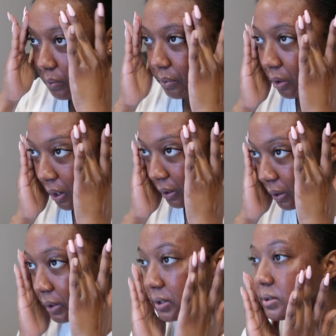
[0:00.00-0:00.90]

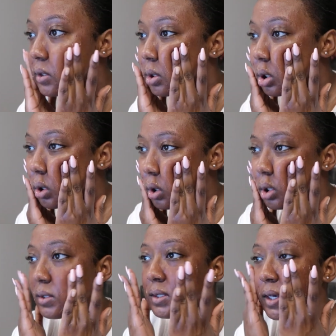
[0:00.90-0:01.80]
product
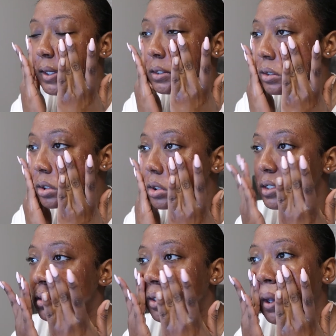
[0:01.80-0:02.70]
suds,
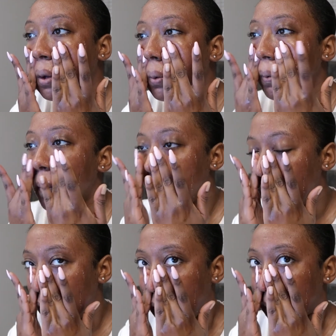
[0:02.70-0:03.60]
it's like
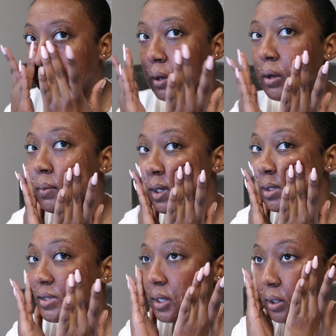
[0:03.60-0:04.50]
popping on my
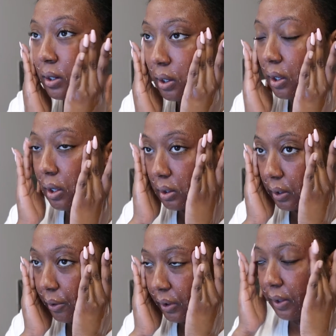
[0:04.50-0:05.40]
skin.
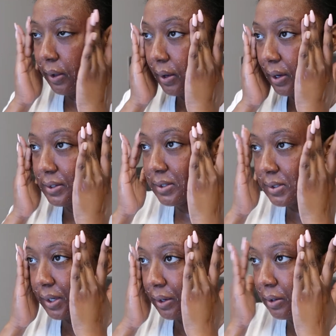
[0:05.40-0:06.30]
Low-key, it's
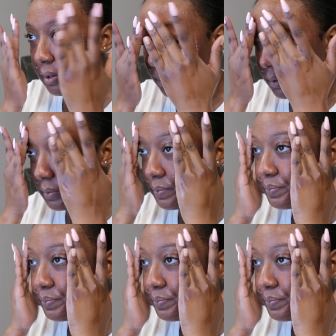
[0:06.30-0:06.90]
like a,